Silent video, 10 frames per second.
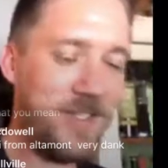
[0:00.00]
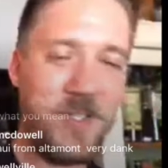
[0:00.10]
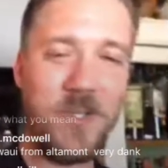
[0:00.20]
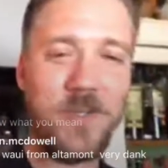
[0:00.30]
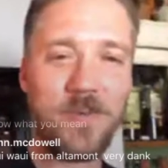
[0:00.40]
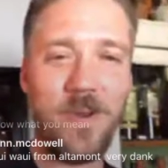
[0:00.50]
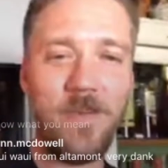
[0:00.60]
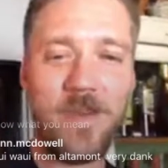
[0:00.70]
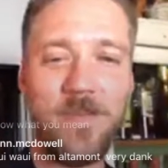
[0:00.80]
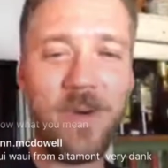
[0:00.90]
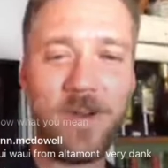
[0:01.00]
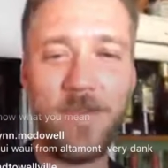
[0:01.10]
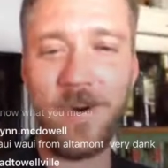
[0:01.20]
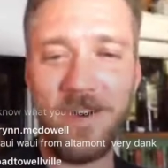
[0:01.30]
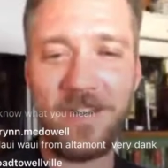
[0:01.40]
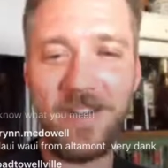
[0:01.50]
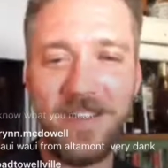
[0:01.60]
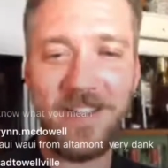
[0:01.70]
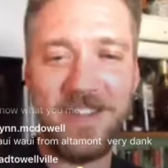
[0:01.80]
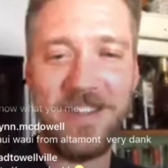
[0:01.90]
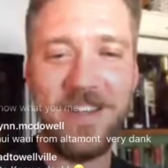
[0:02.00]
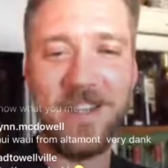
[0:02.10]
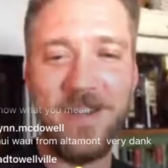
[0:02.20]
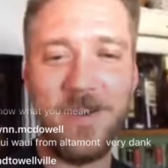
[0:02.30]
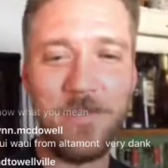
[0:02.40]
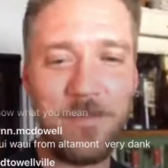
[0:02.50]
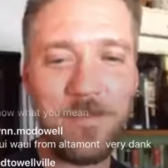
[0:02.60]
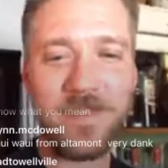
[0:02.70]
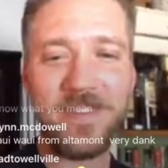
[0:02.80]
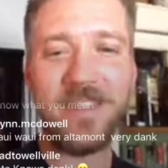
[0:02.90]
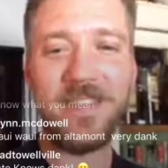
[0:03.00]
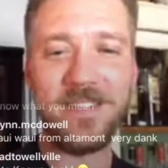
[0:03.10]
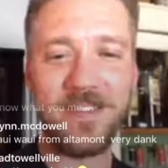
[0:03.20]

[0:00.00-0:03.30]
choose from, and he bought them all. It was